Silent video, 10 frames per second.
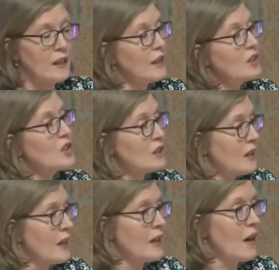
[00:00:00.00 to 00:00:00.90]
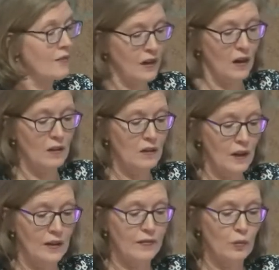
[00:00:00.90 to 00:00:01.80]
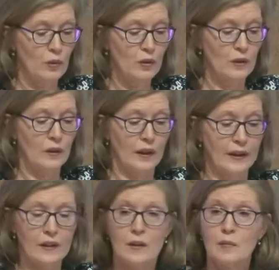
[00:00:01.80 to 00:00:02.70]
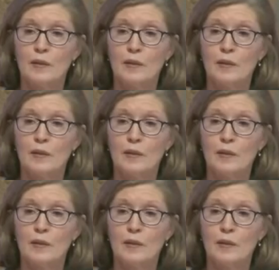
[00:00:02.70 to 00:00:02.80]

each day of our life will look like